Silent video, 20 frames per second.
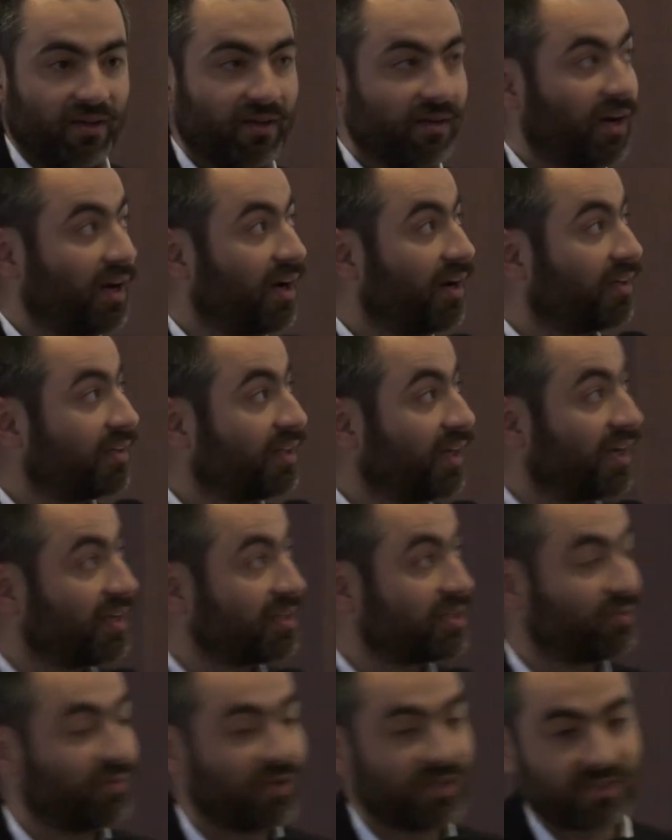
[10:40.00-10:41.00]
Our
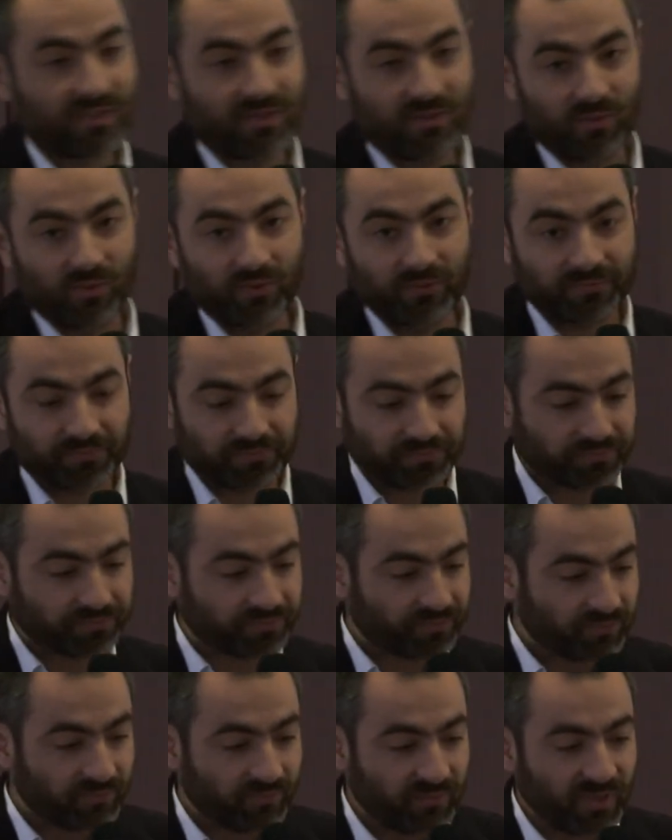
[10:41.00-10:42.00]
task was to
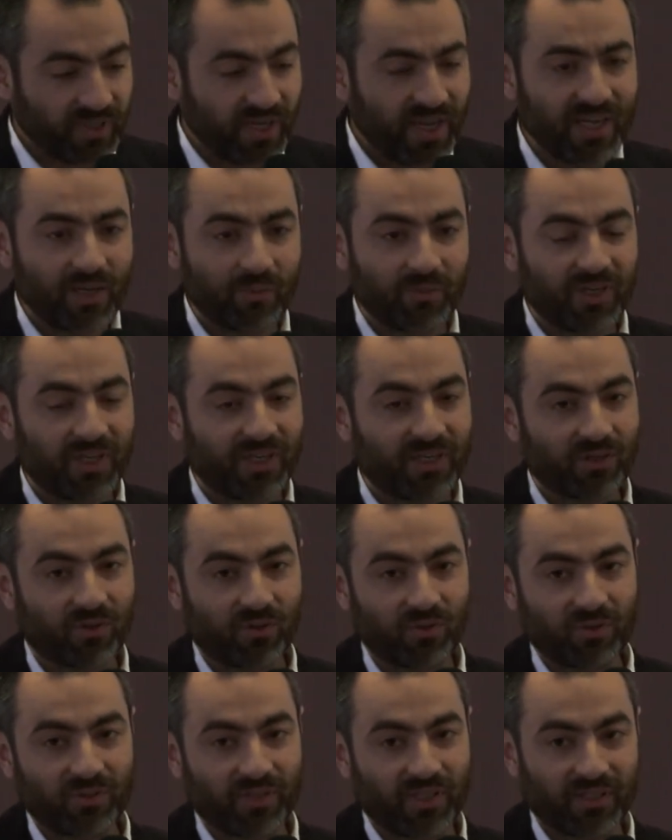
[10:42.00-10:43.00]
eliminate
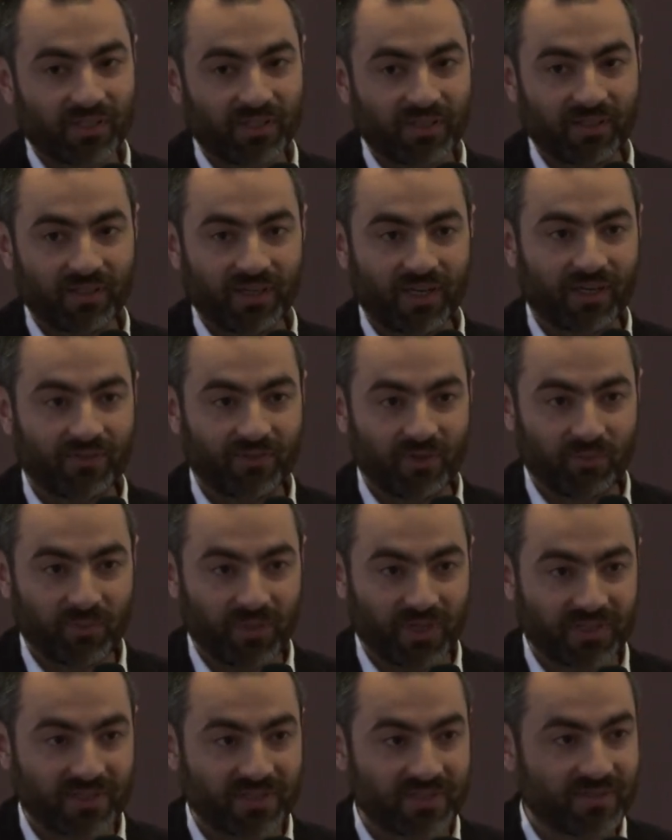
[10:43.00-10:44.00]
all the technical
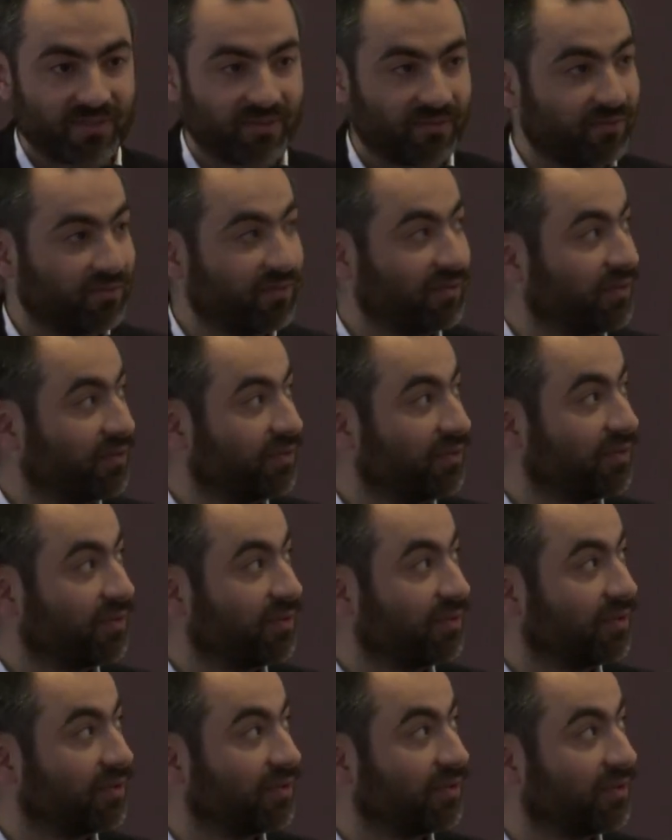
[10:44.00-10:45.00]
equipments
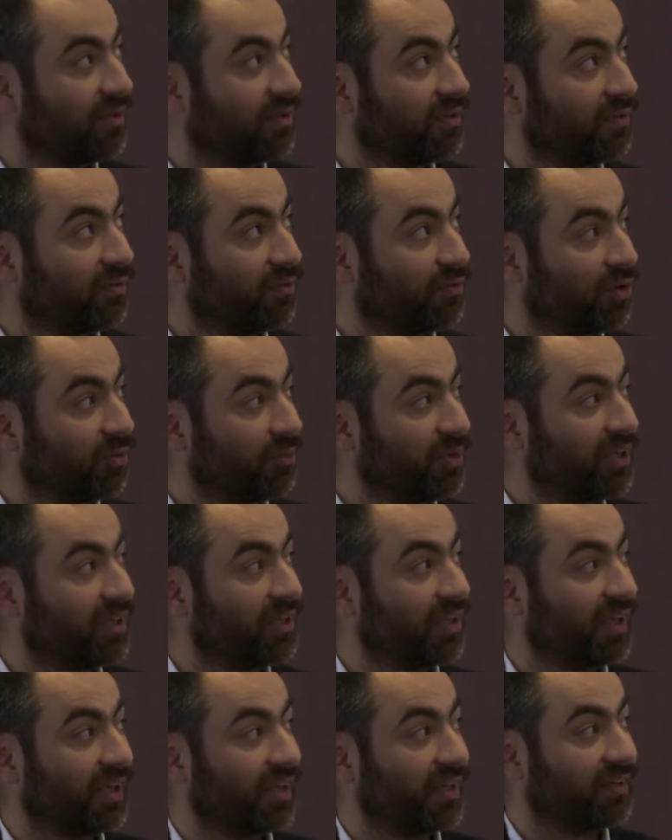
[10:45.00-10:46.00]
from
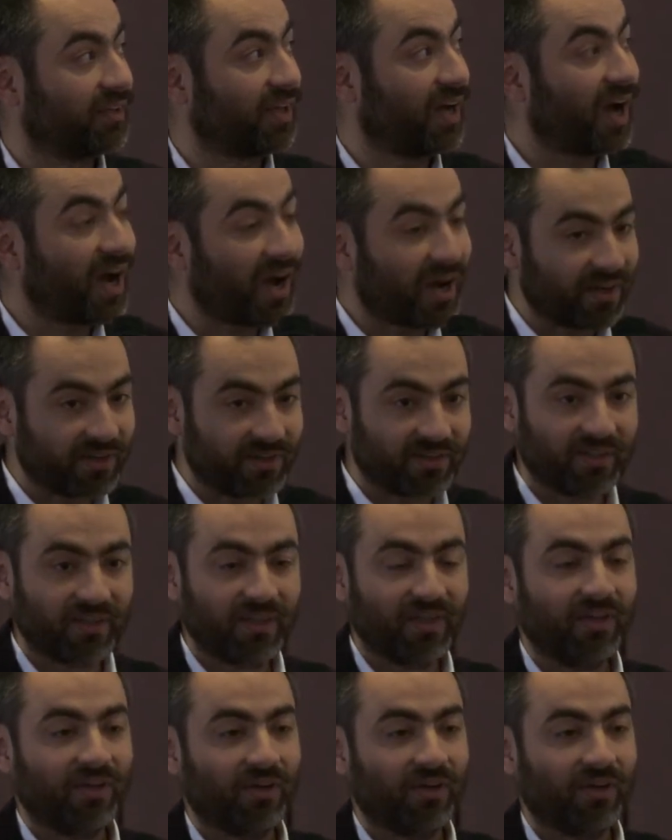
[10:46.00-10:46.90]
it and hide